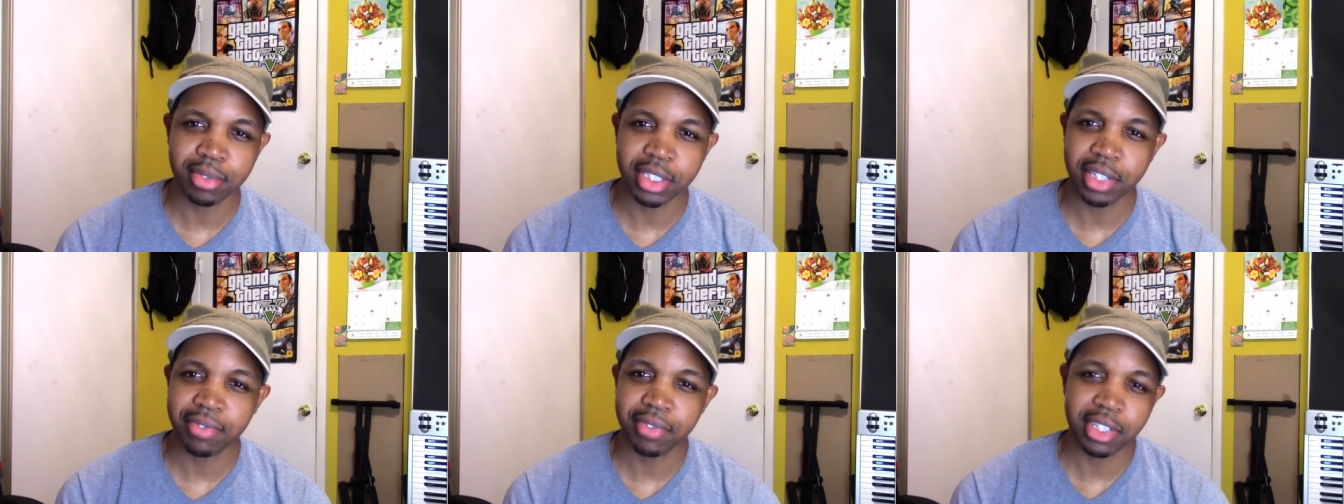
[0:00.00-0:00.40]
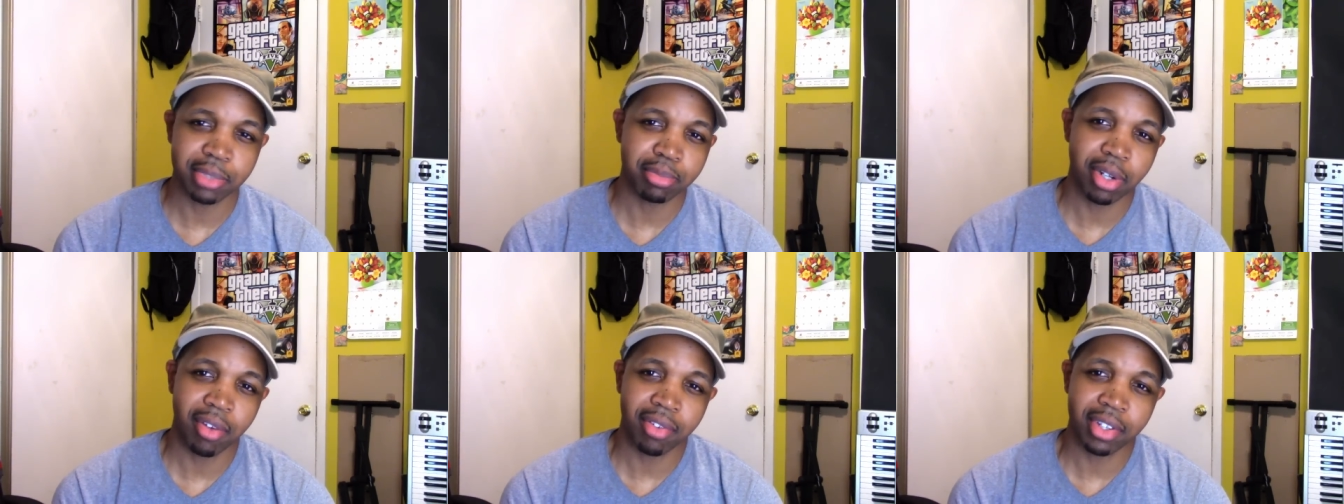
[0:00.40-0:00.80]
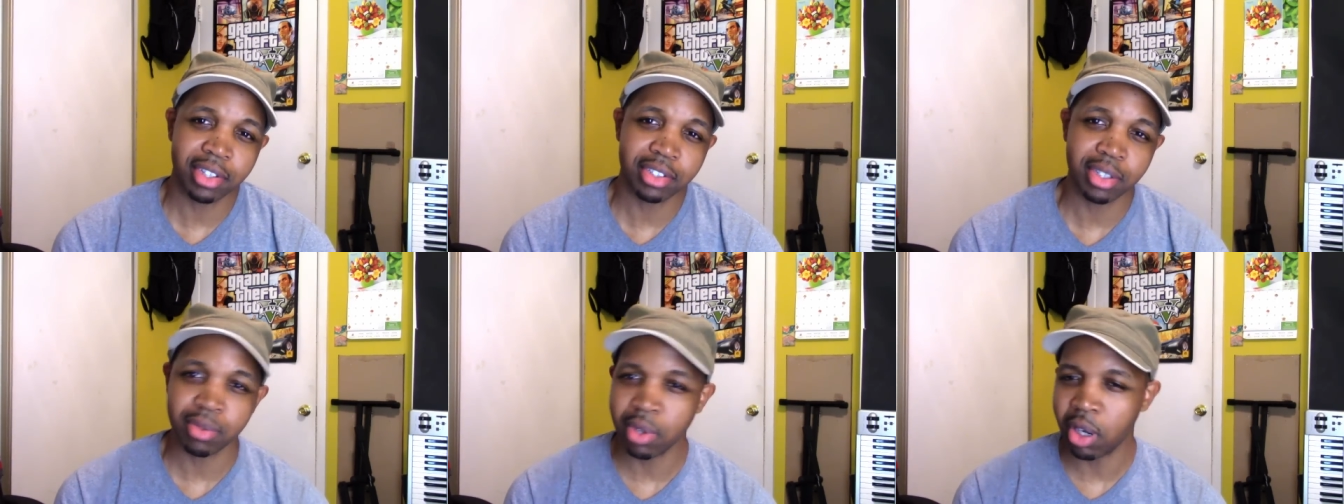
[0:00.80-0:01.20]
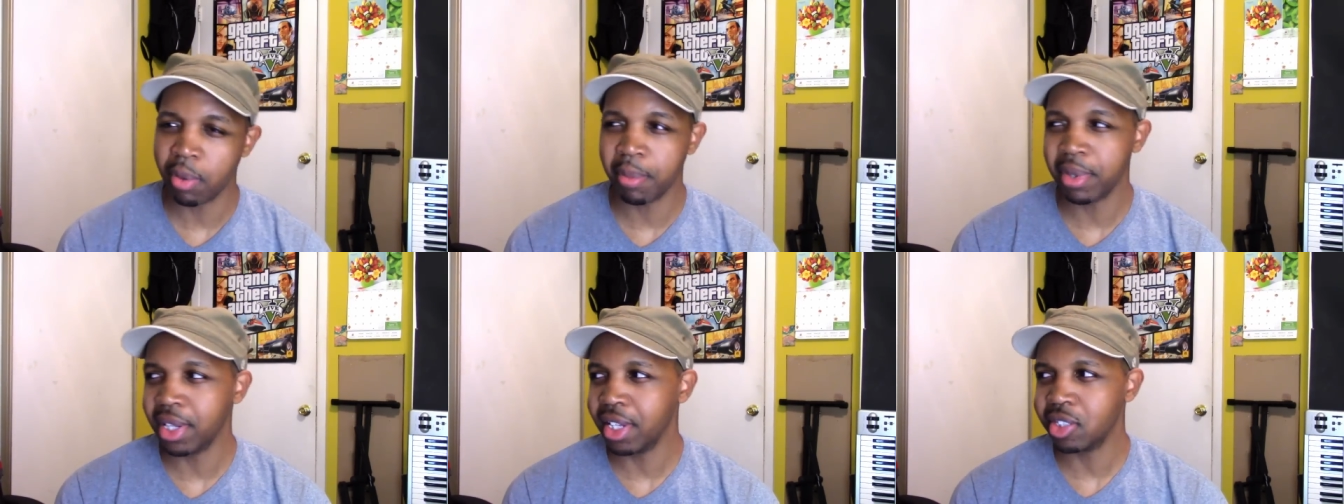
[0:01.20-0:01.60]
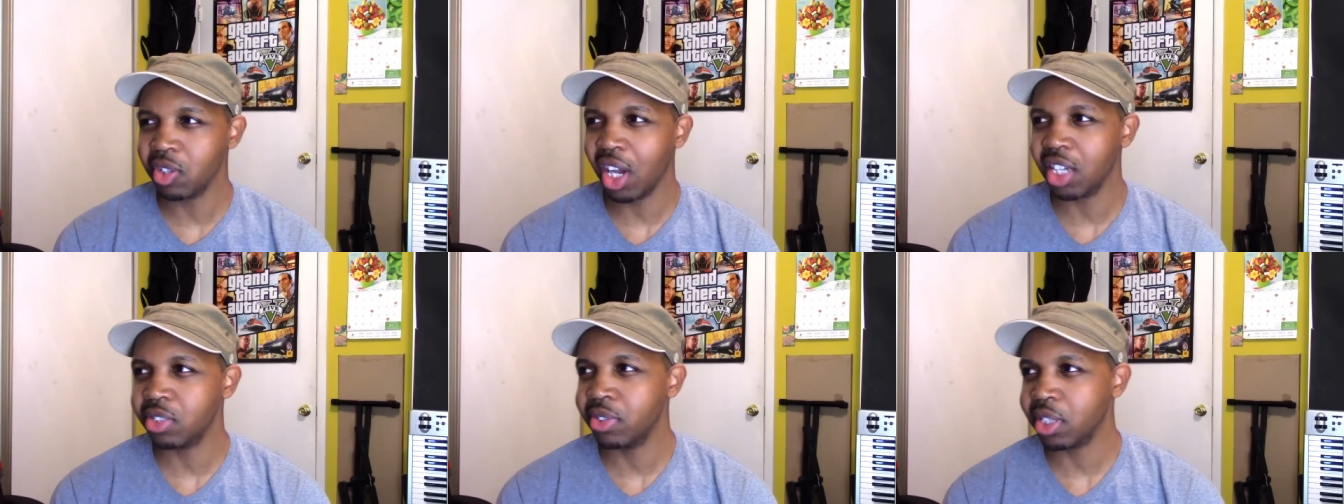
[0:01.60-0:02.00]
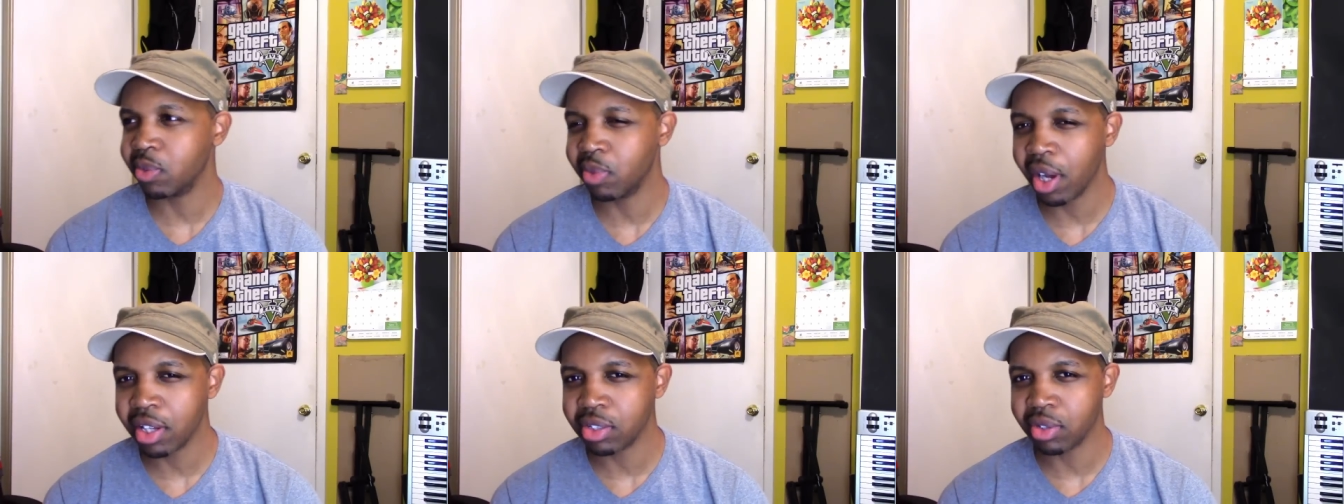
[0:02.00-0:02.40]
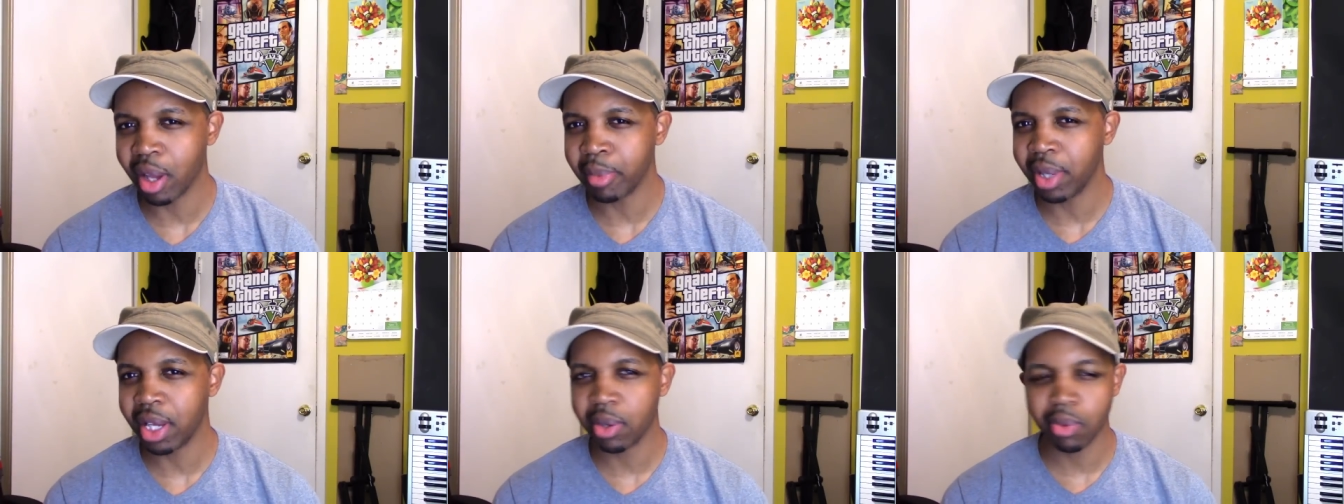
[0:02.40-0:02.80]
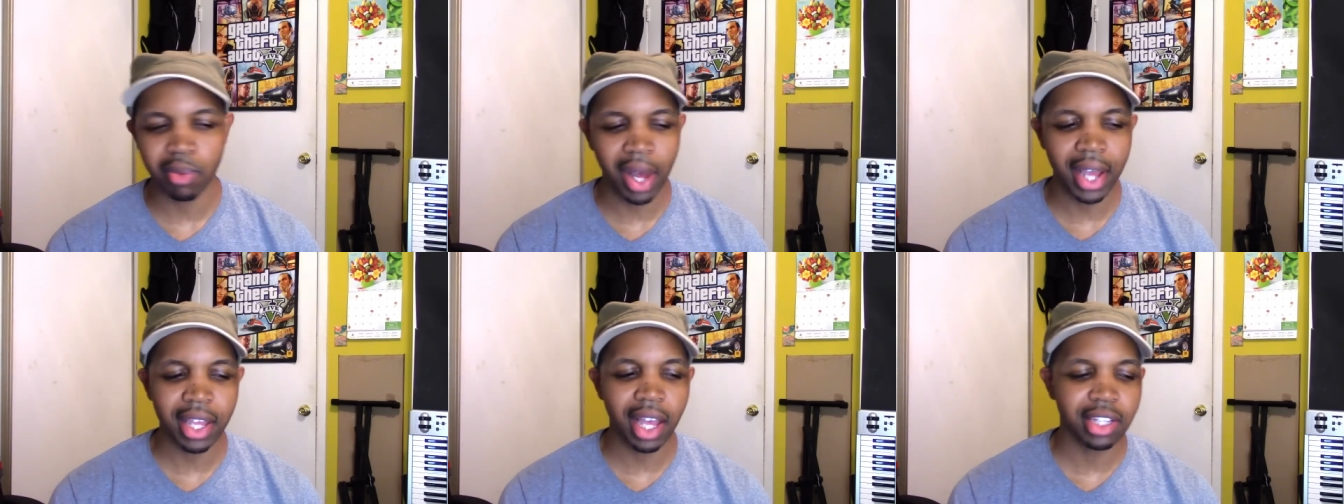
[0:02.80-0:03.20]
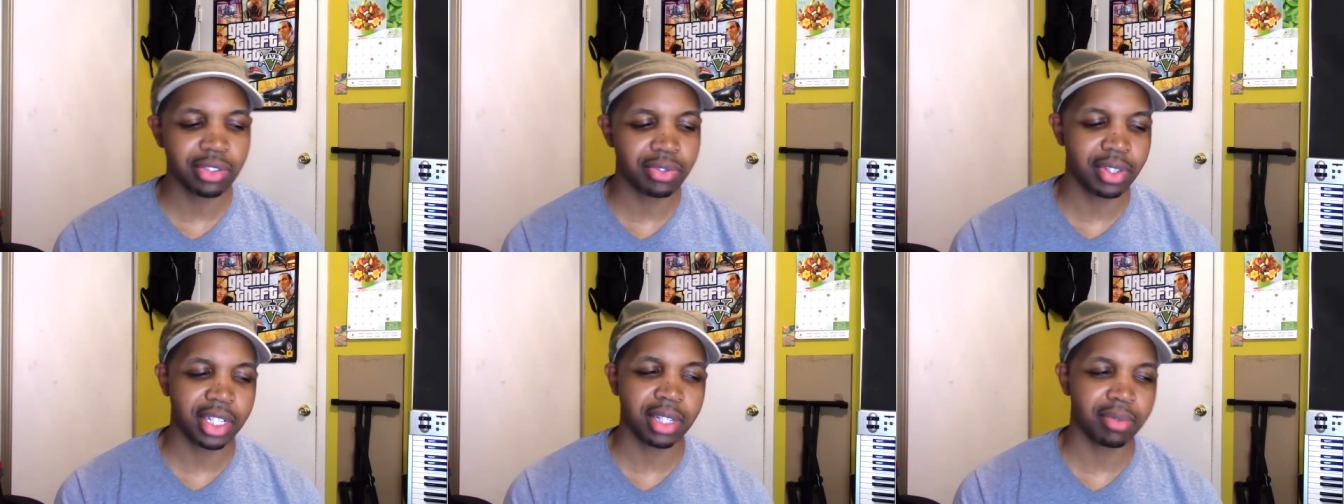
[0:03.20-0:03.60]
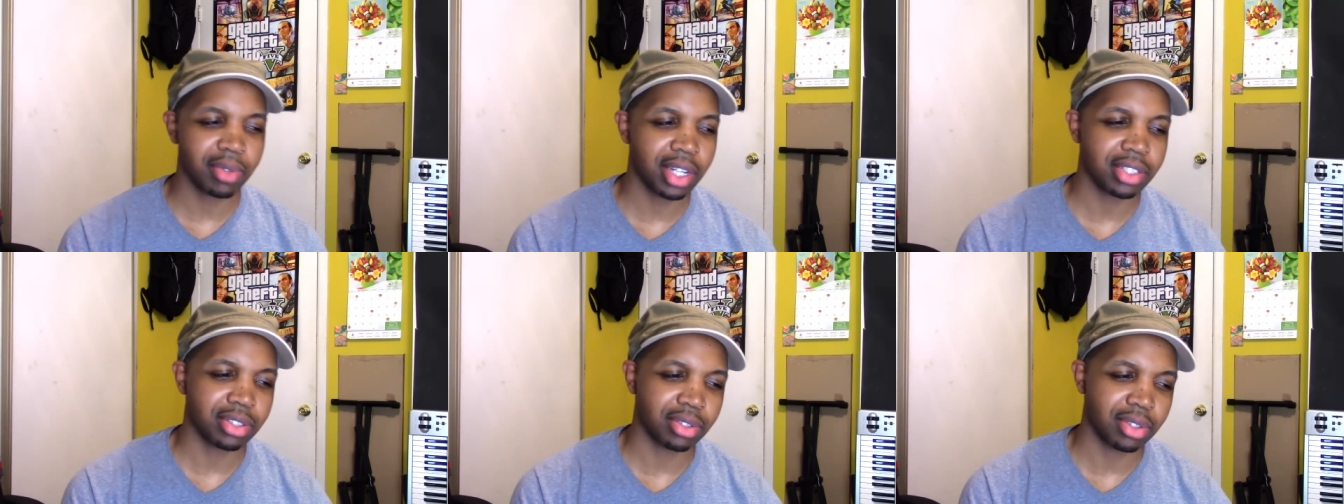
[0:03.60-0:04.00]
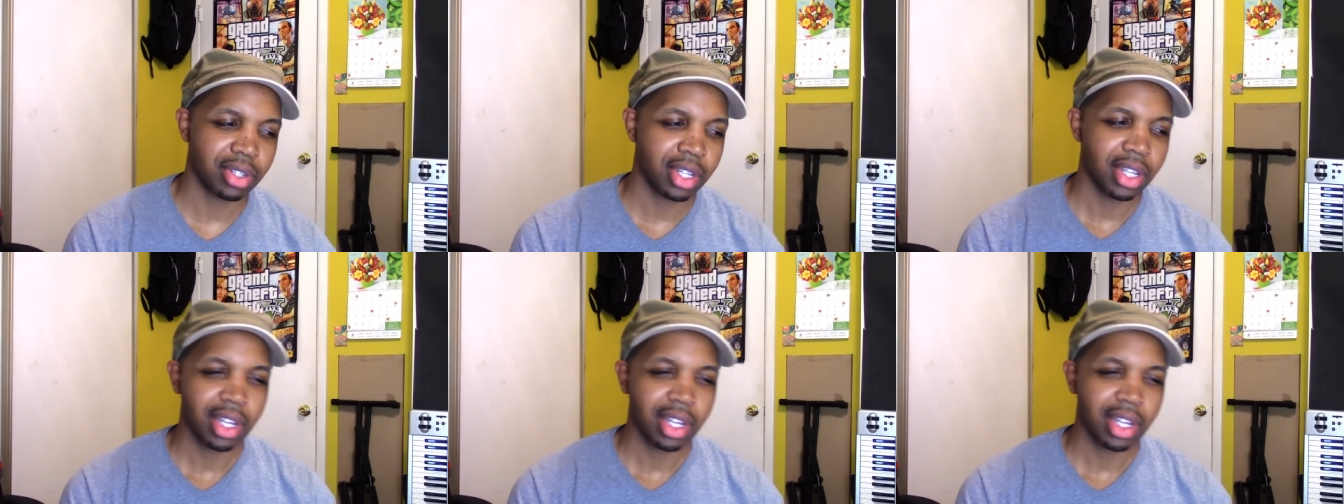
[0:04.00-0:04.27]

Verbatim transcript: She fits perfectly into the role. But they try to trick Russell. I'm like, why y'all tricking Russell?